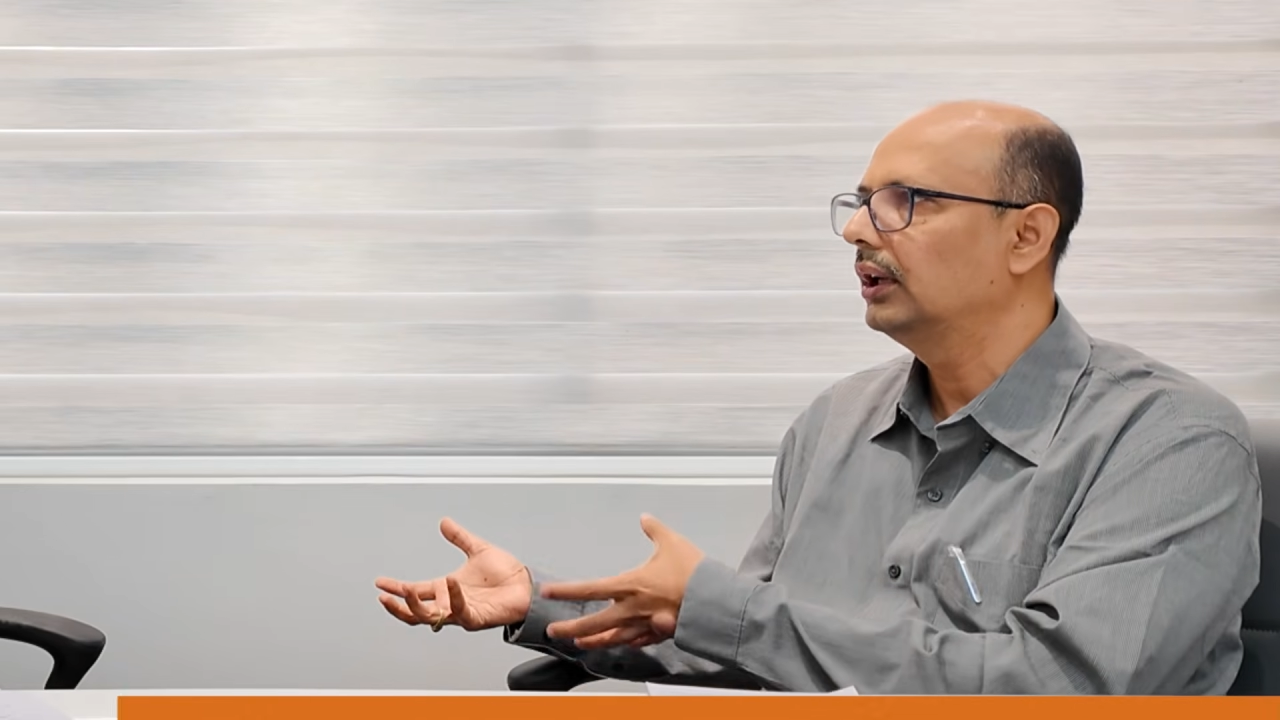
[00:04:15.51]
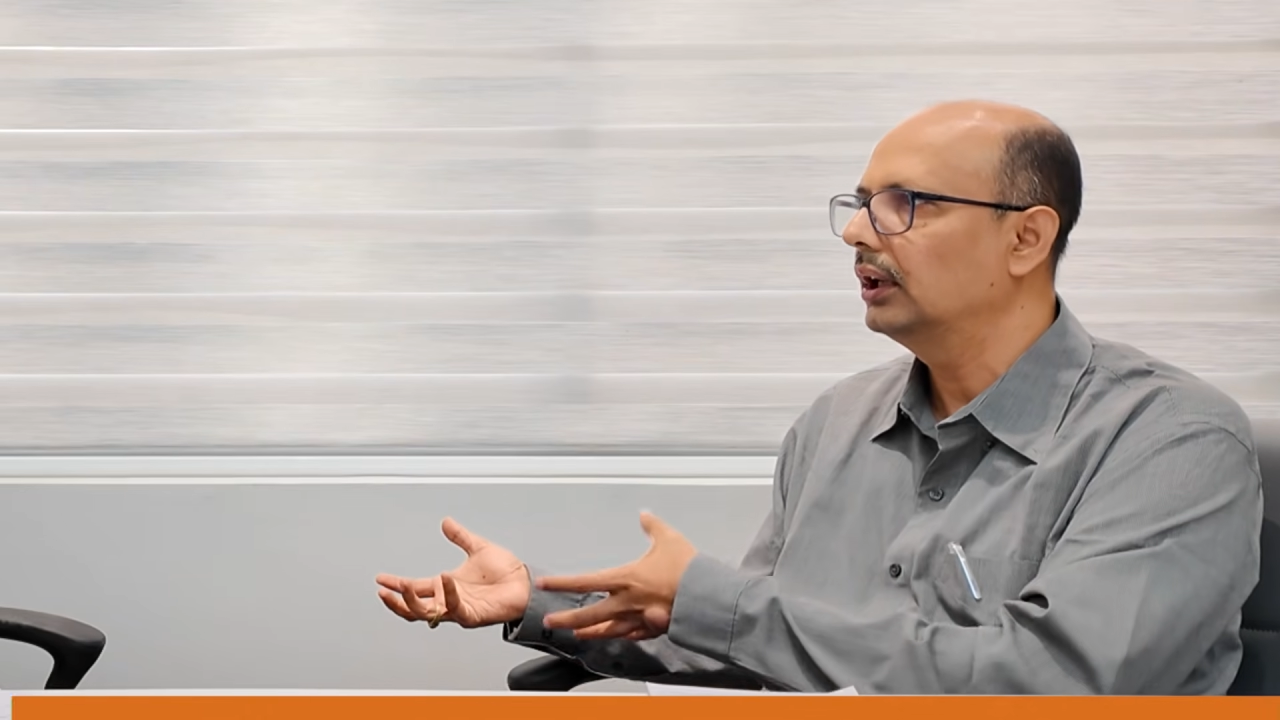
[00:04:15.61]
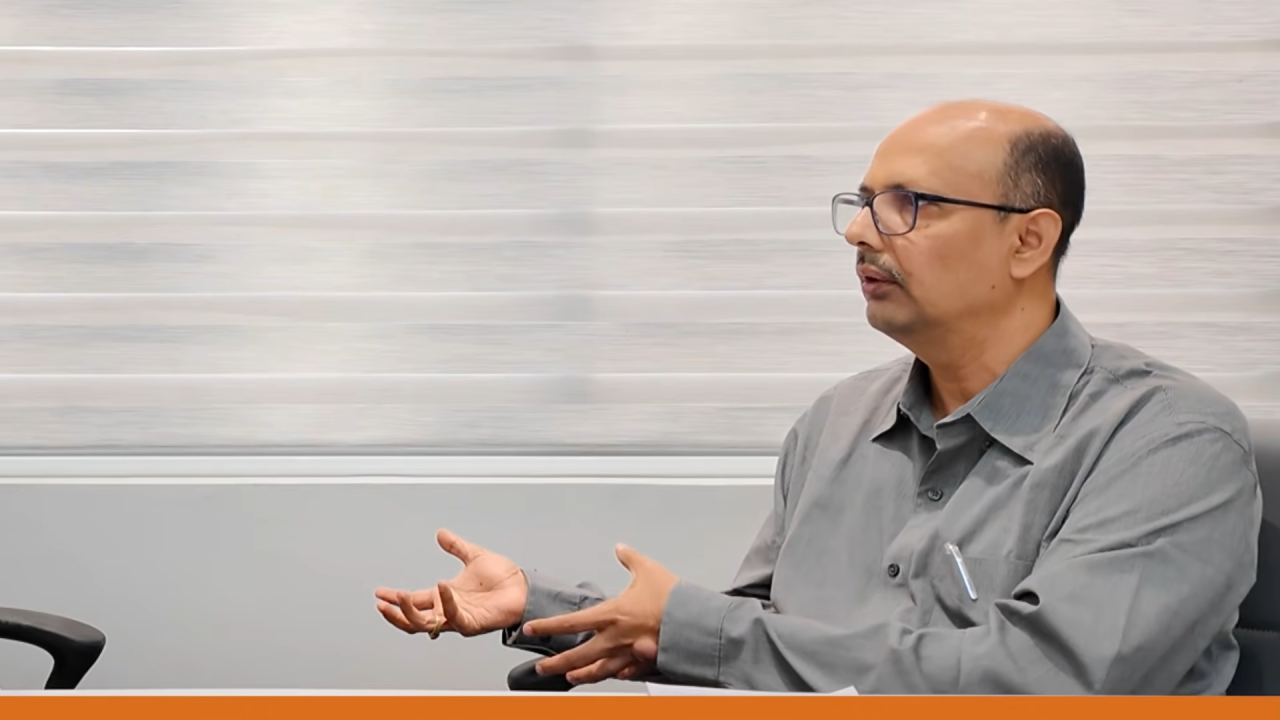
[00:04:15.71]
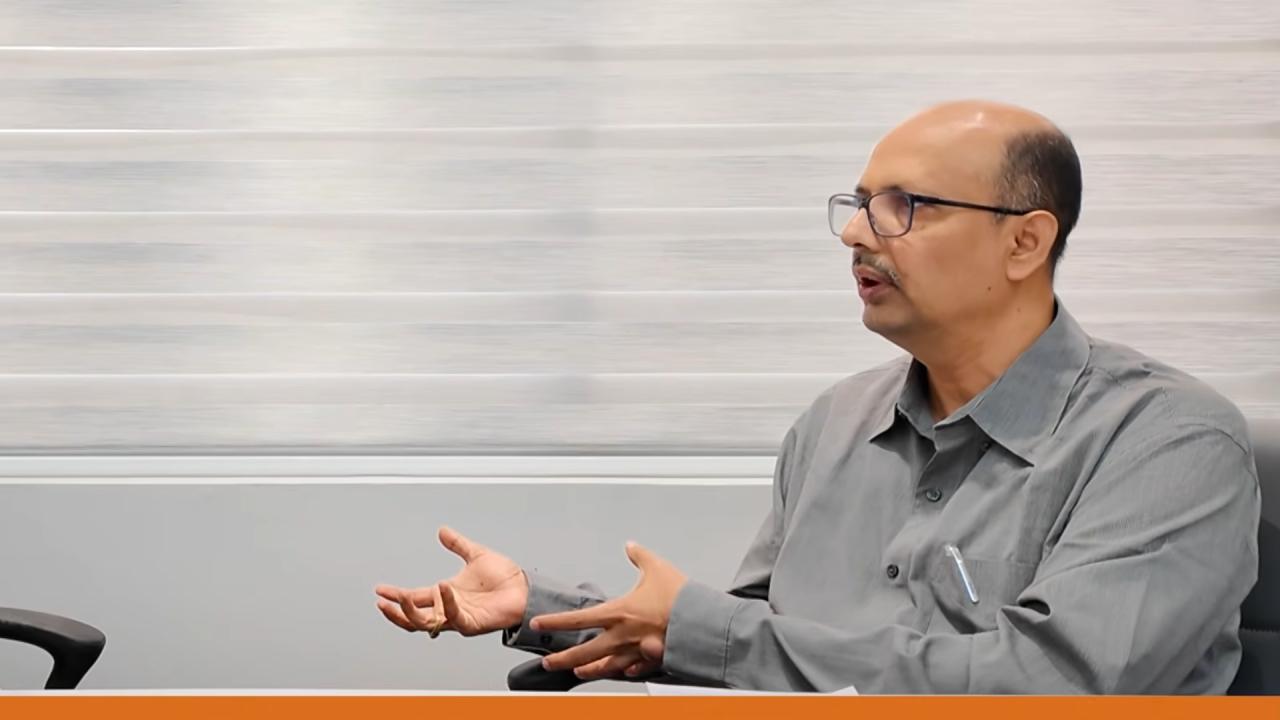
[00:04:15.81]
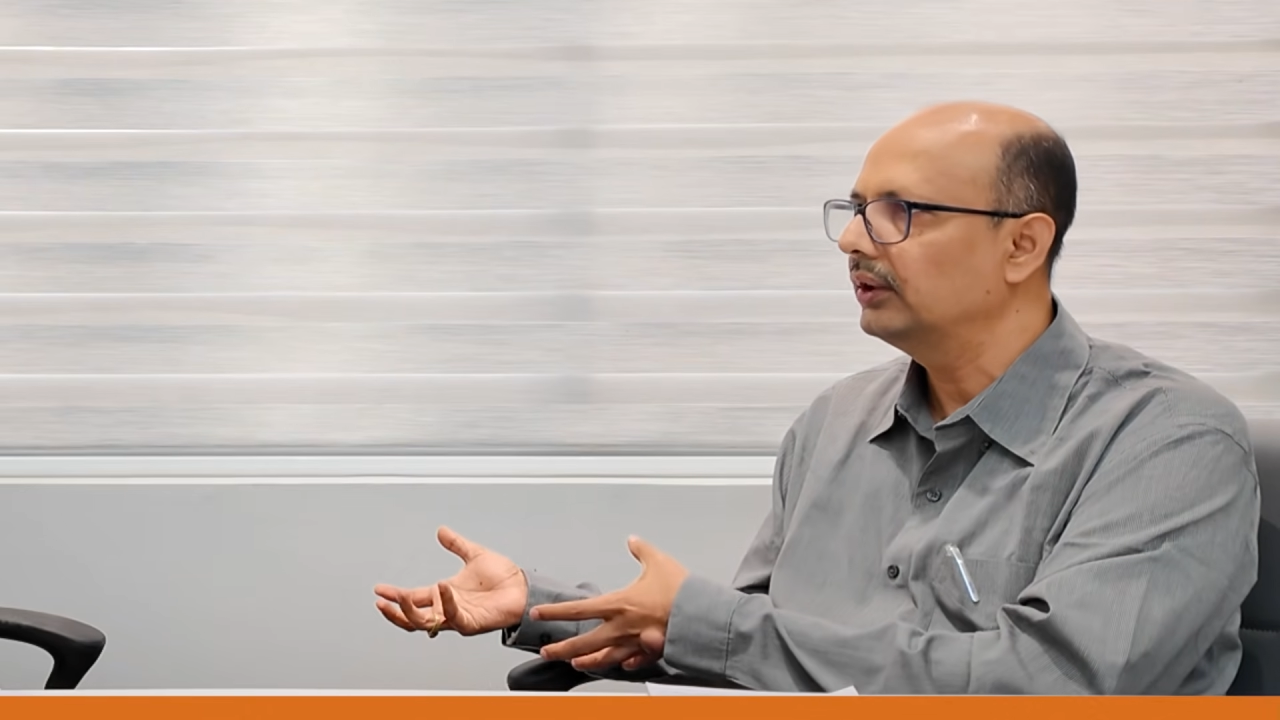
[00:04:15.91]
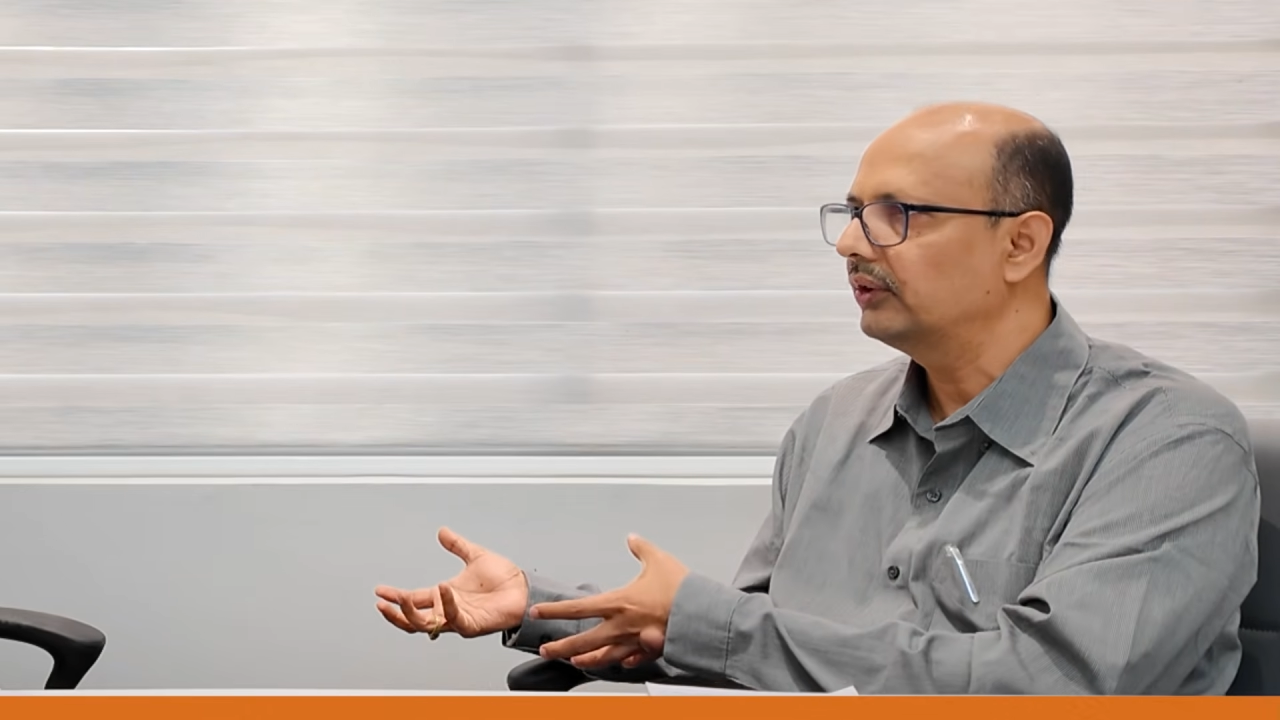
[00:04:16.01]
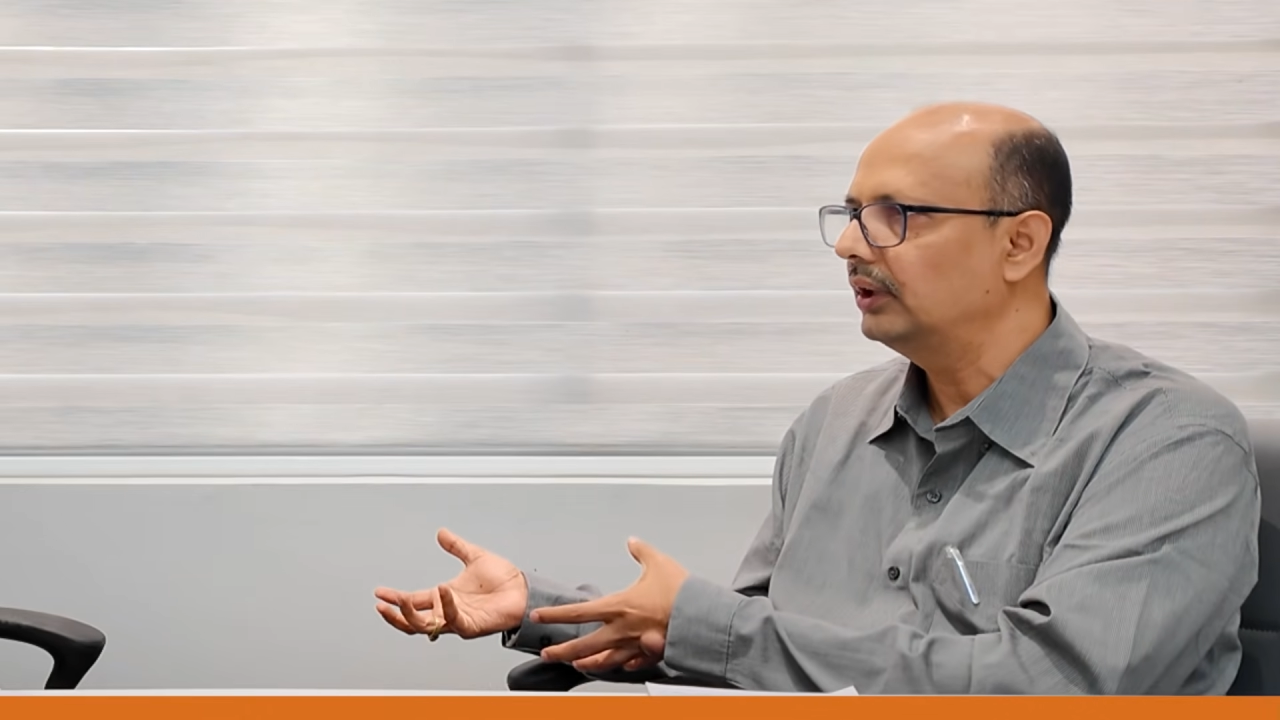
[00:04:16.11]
real-world